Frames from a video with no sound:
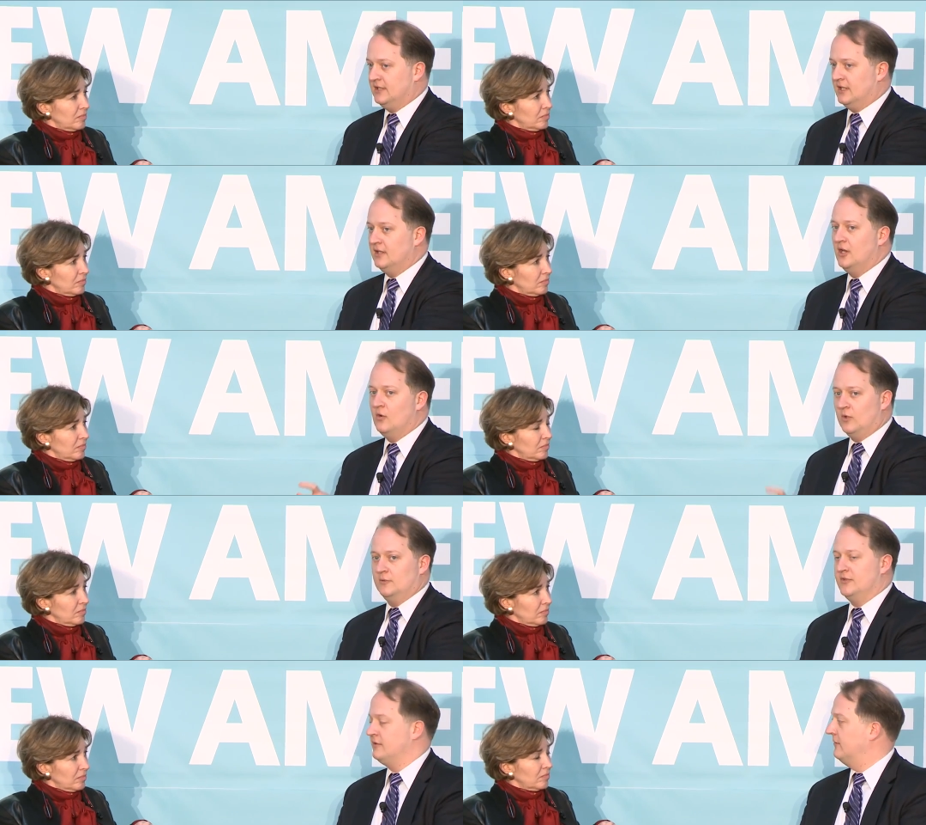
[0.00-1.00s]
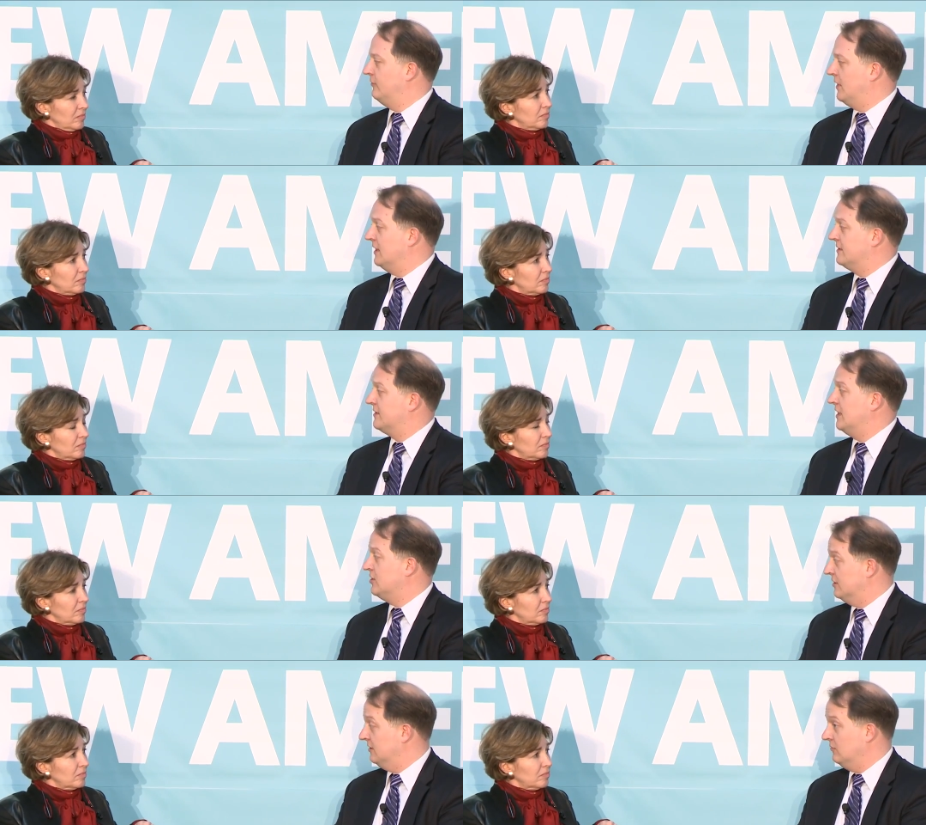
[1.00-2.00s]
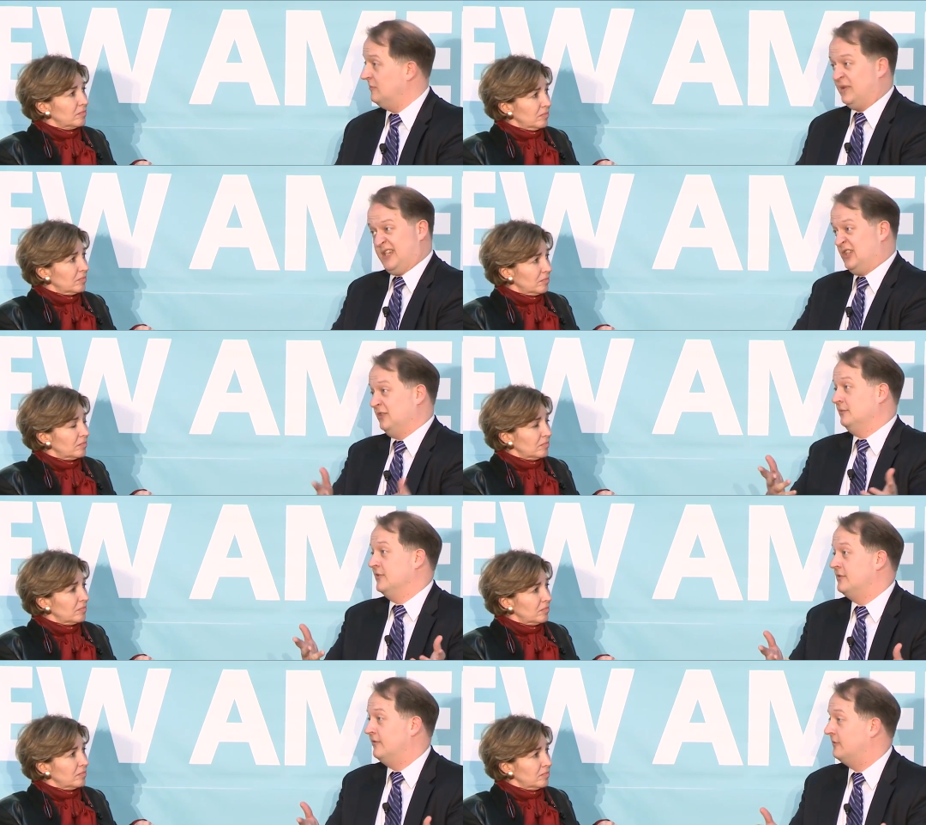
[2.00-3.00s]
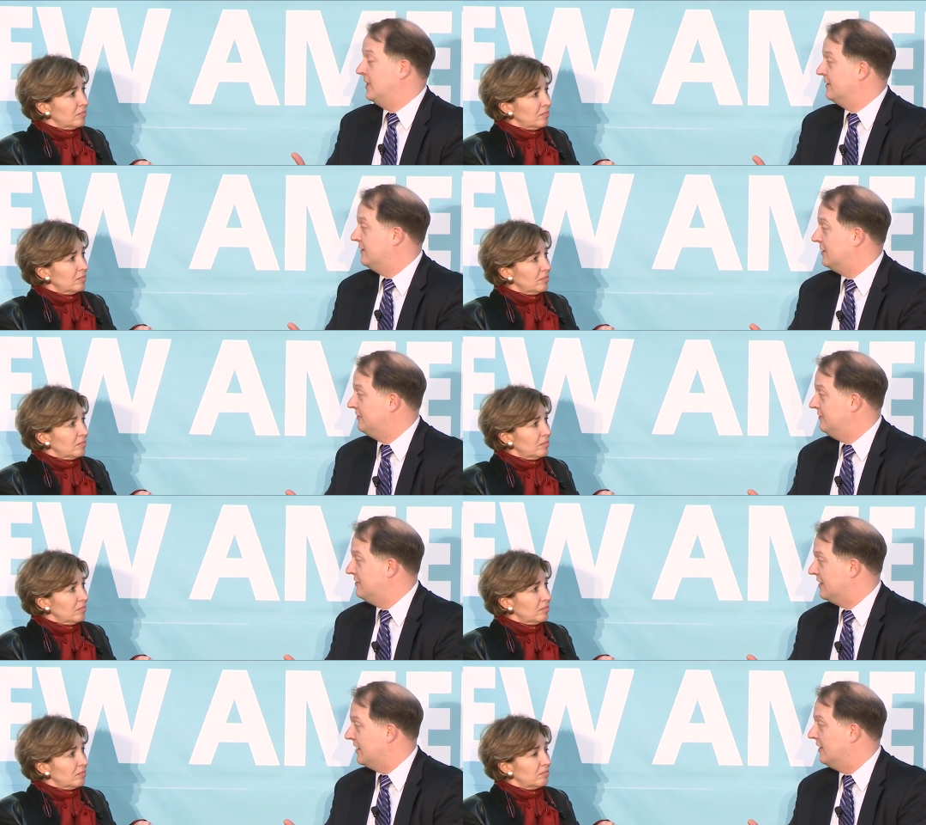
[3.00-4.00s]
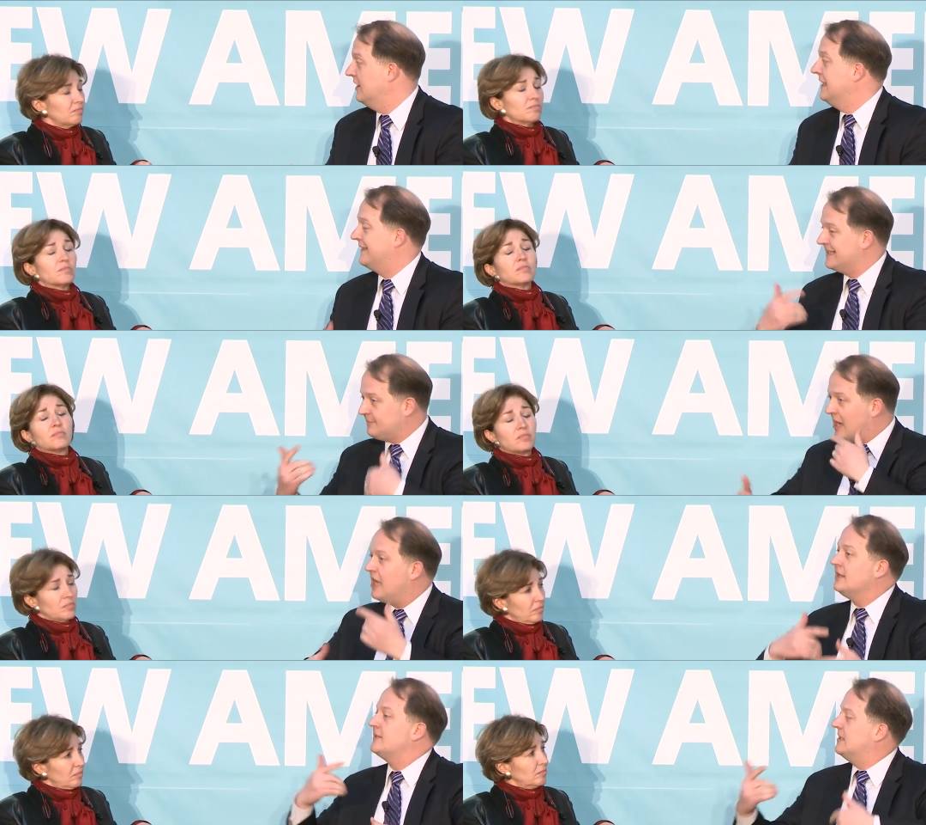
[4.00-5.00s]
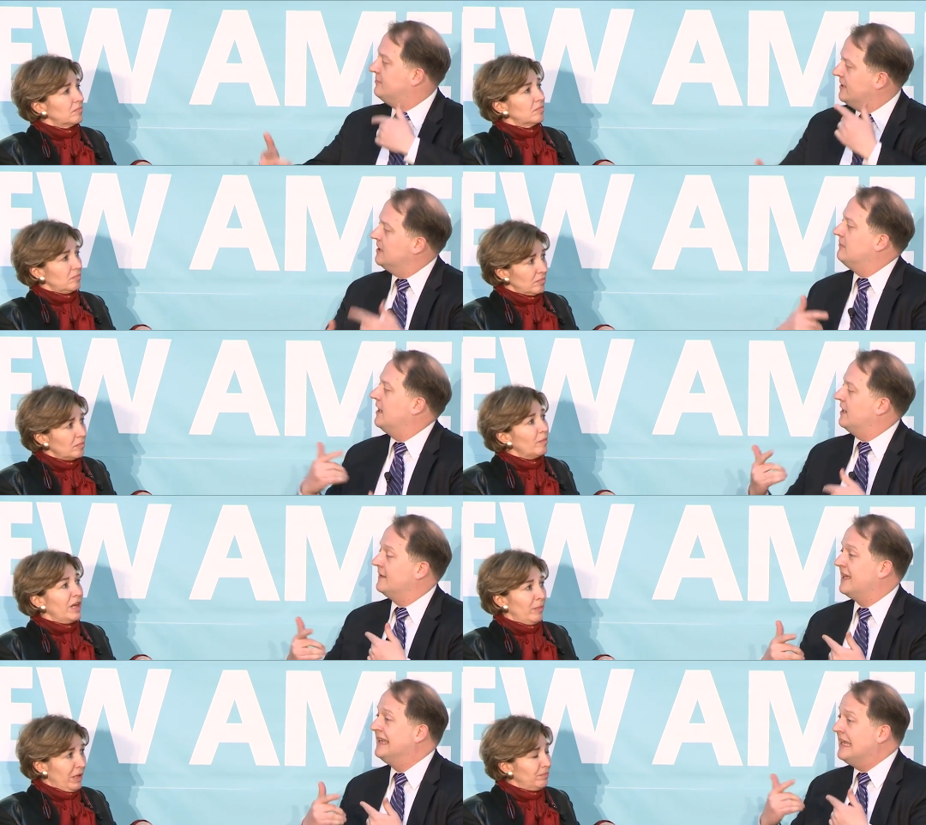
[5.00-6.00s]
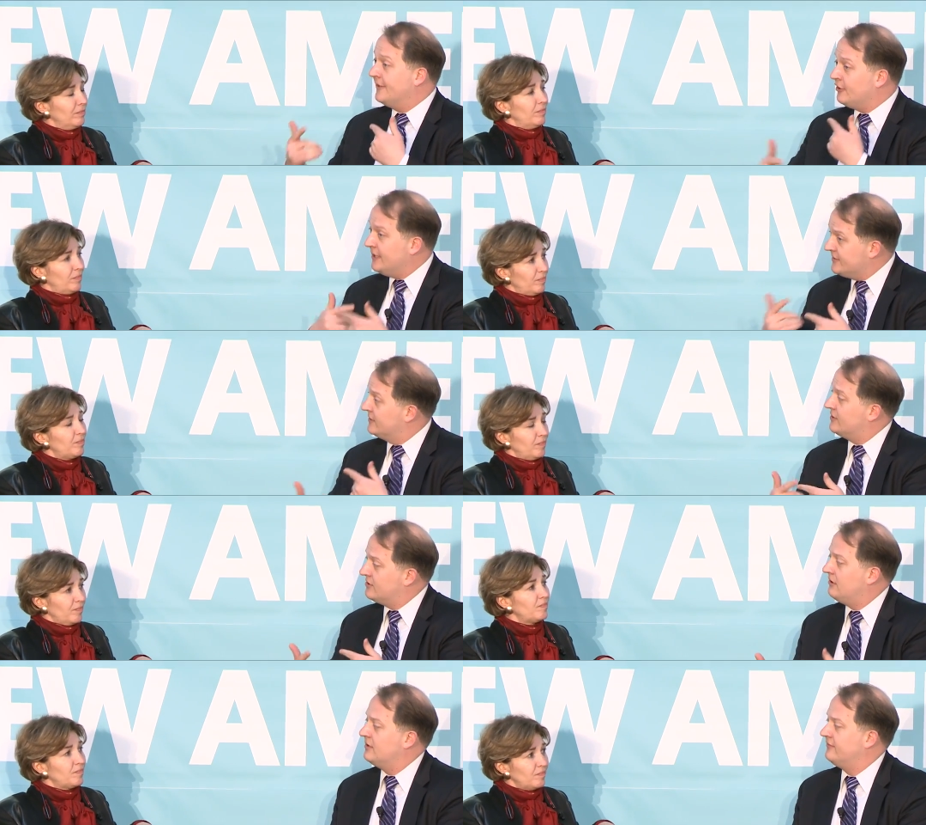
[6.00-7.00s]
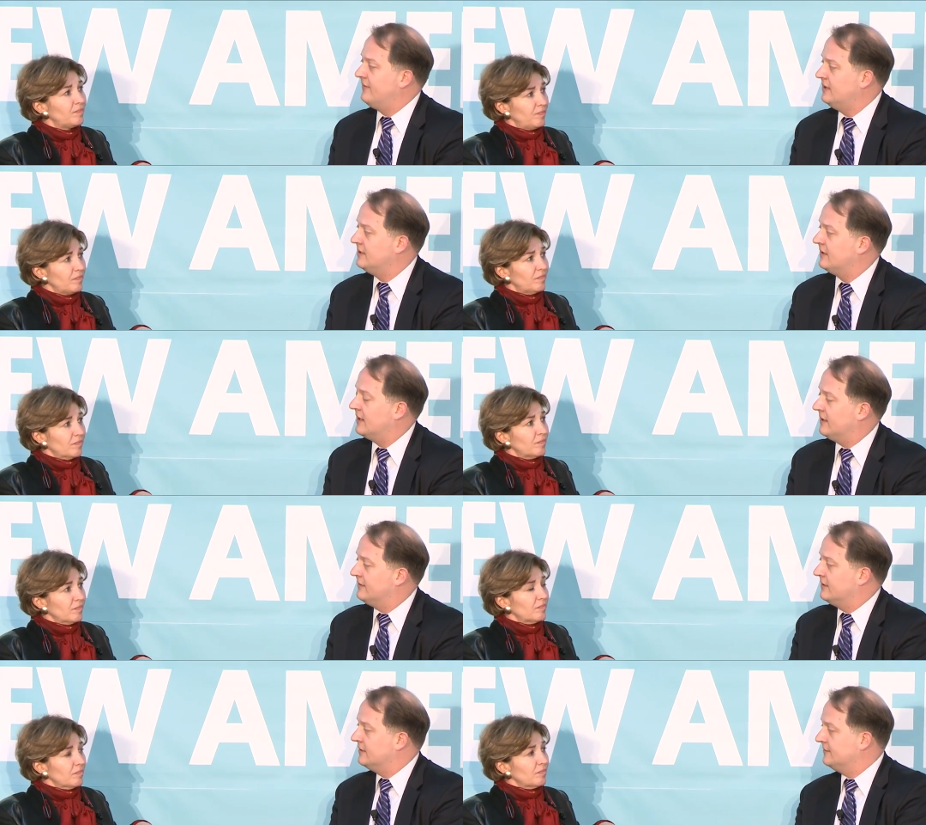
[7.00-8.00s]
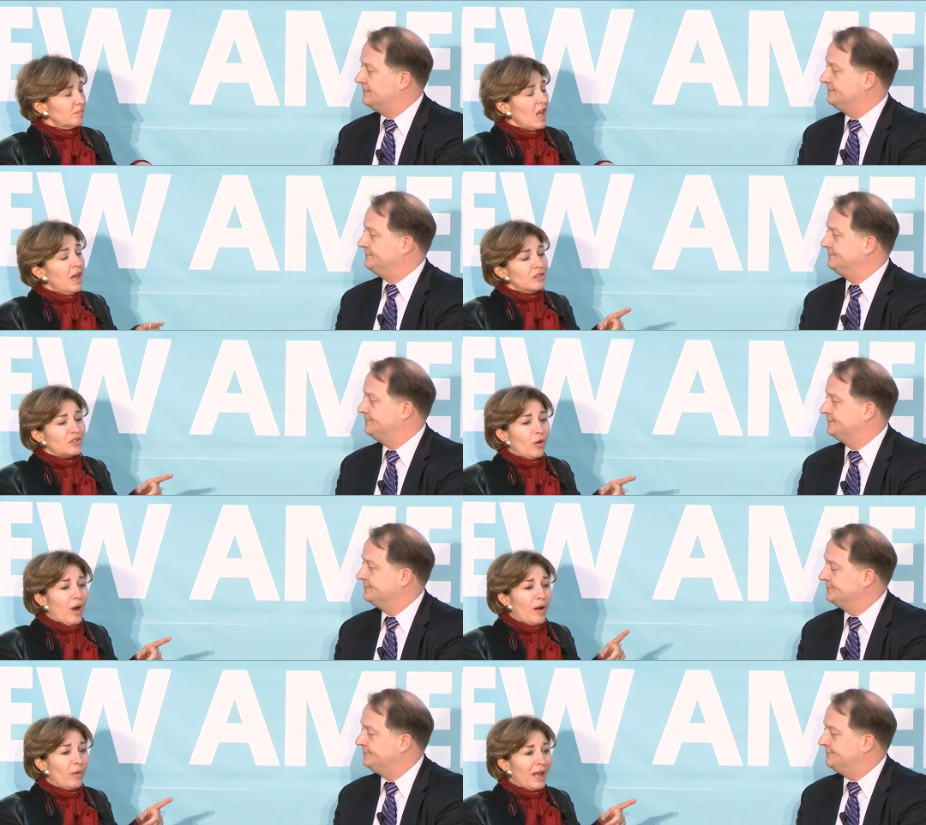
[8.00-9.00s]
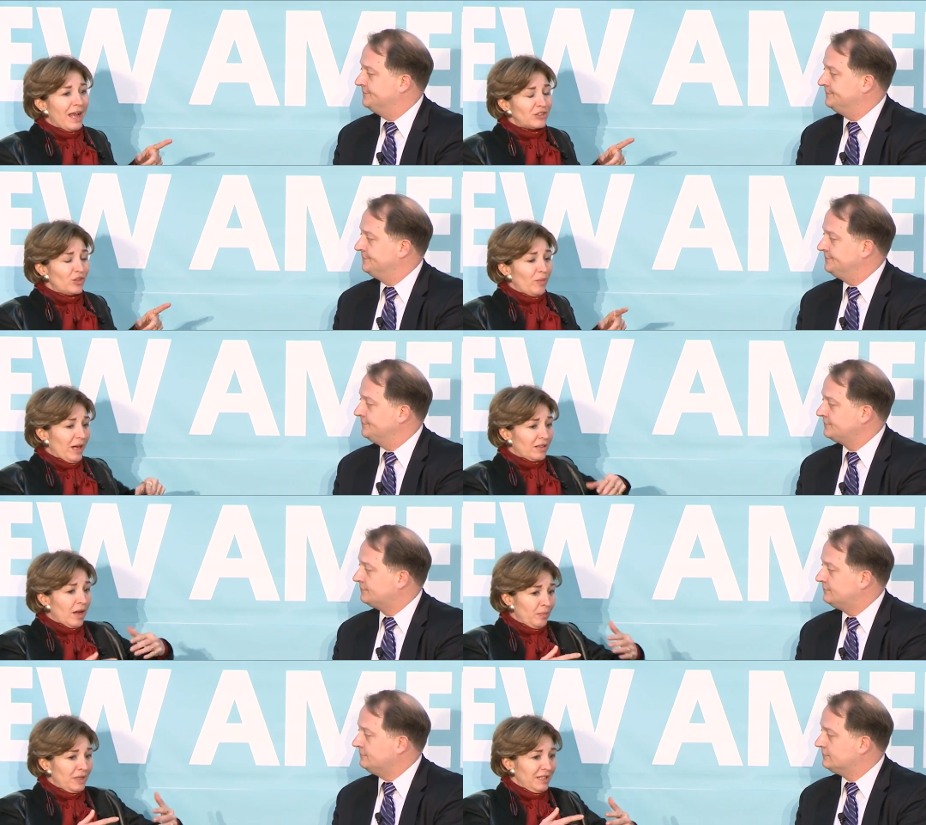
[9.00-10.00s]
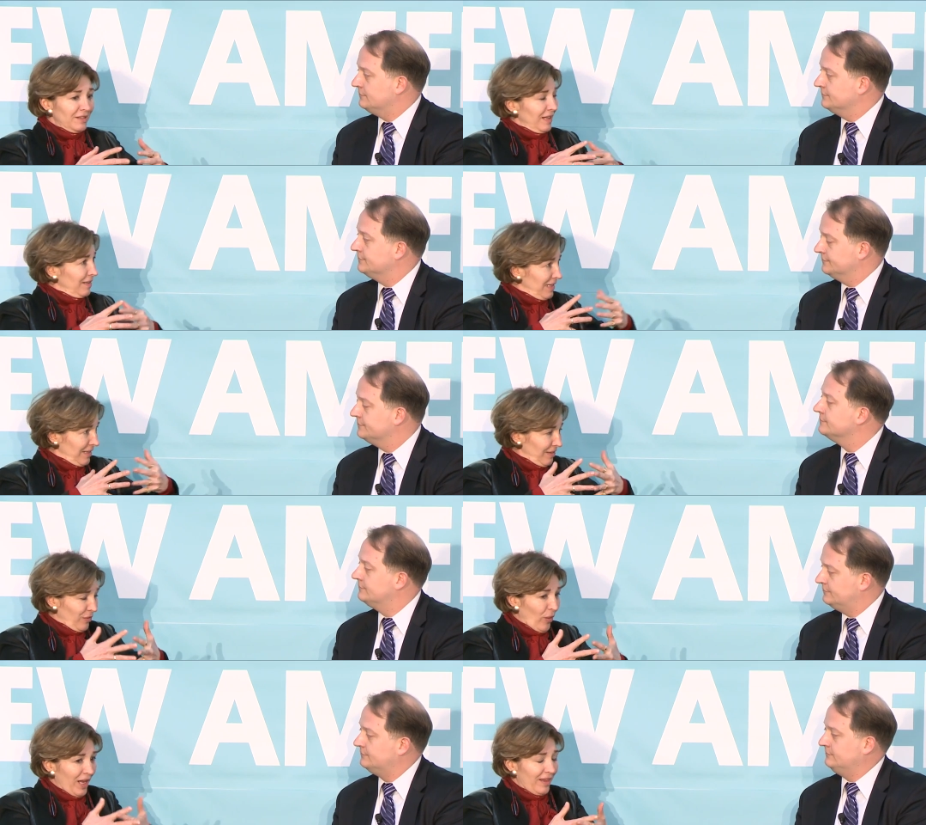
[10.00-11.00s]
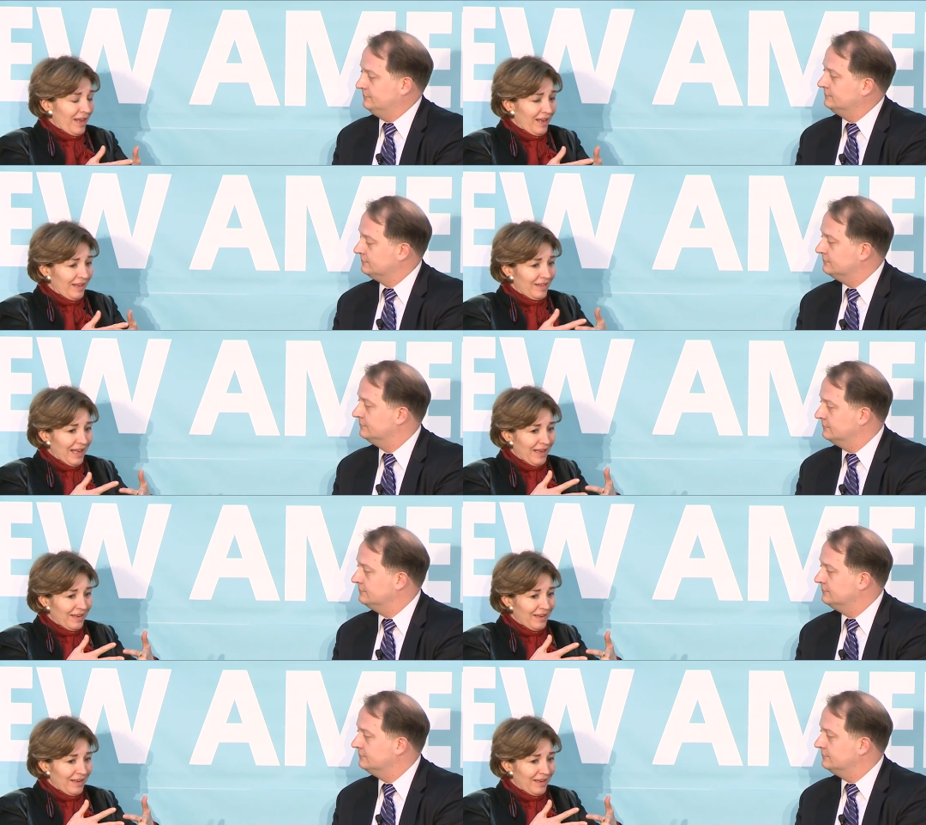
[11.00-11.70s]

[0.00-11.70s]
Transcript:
Speaker 1: did, we reserve the right to sanction you. We potentially reserve the right to knock your internet out. That's policy being made,
Speaker 2: and that there is a deterrent effect to that, I think. So I want to ask you about companies and the way they